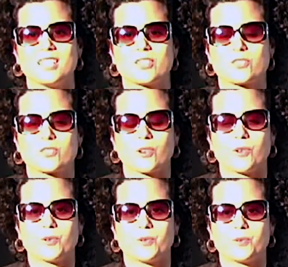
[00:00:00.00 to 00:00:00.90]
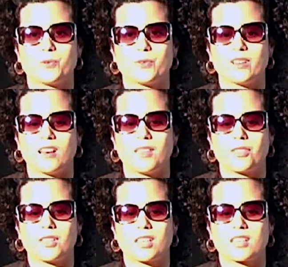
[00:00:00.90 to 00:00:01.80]
so I
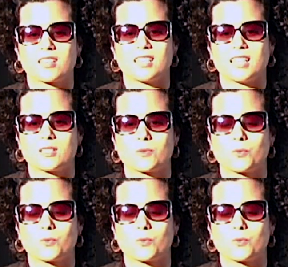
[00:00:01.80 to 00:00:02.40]
think that